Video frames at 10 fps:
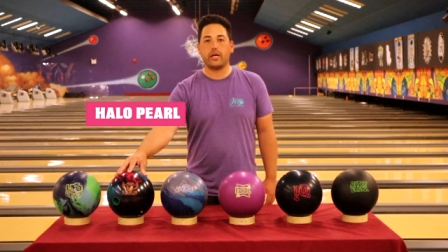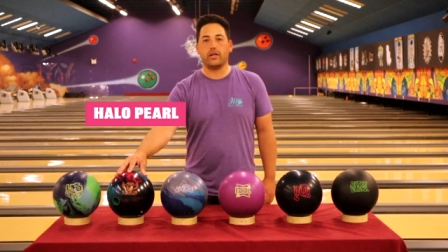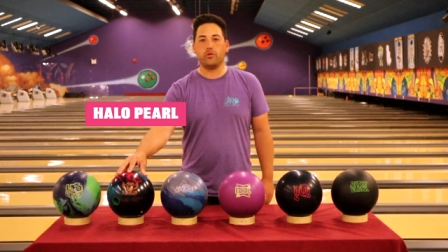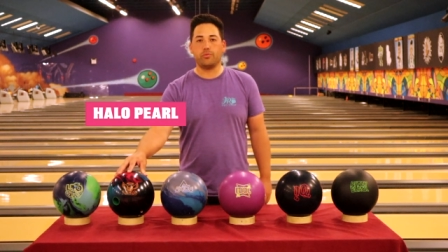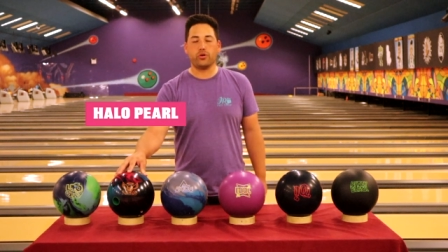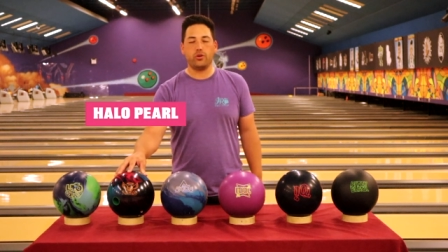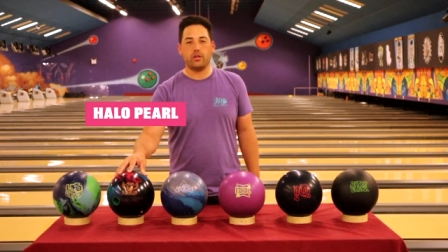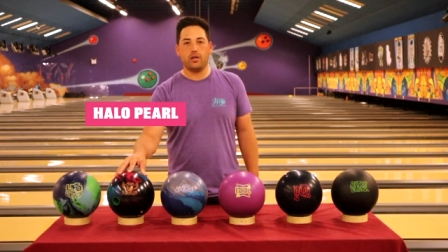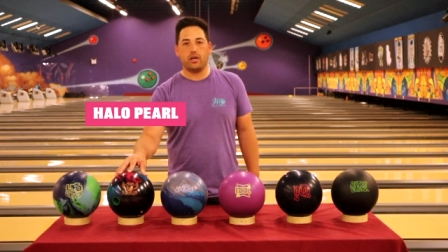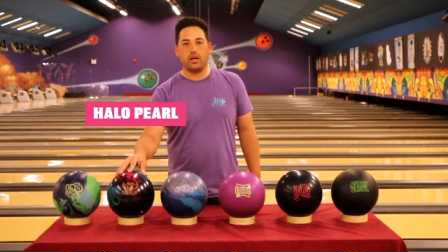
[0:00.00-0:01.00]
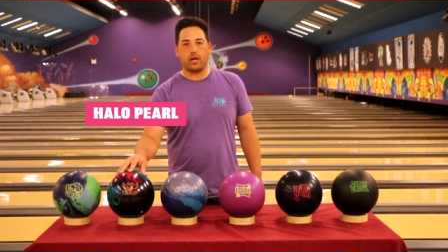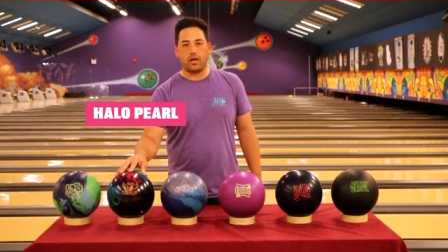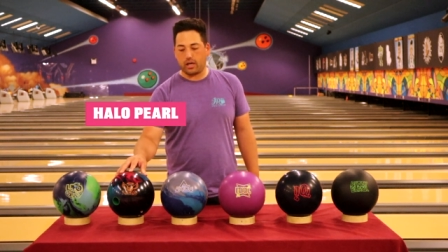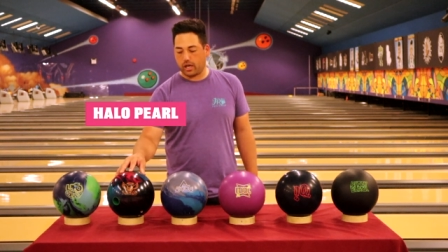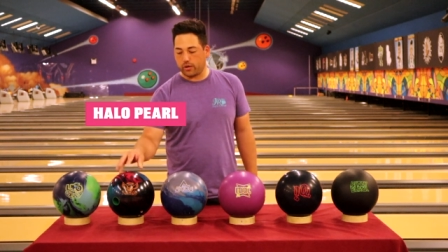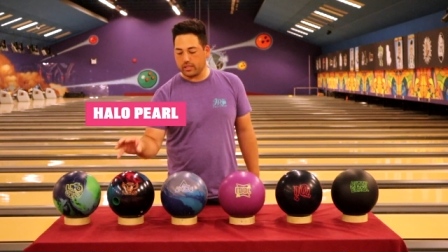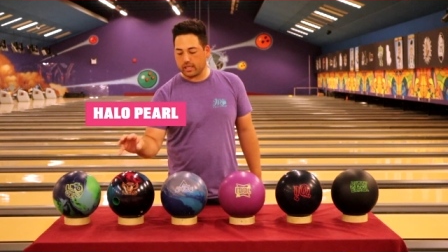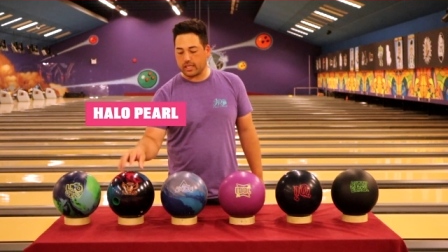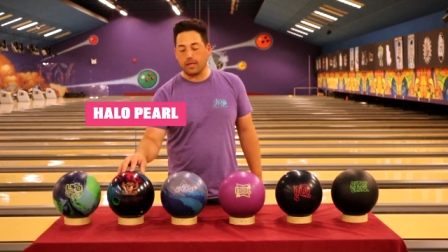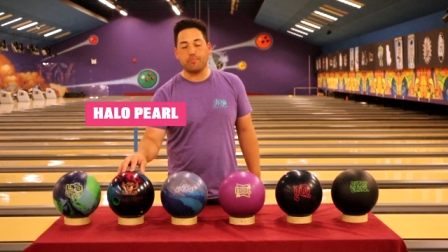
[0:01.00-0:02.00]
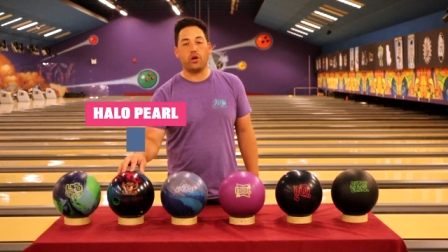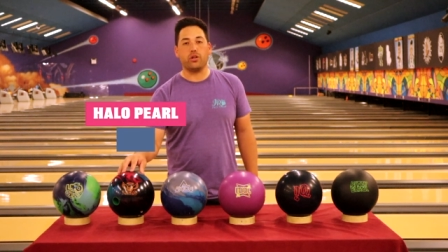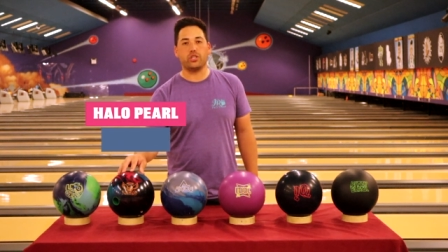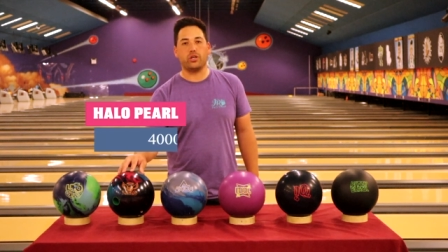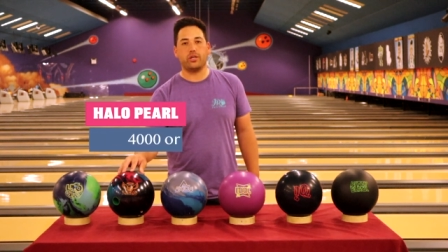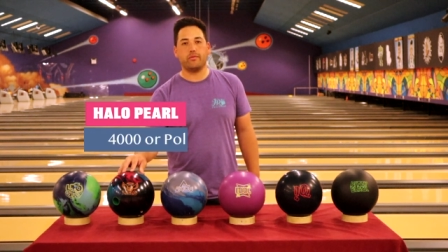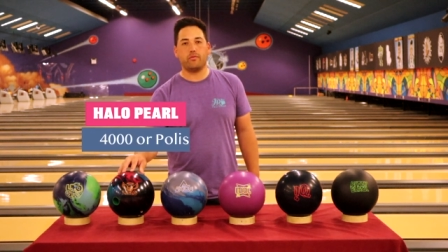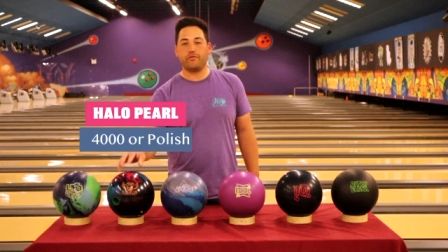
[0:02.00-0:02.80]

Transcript: hey little pearl, uh, I always like to keep polish on it.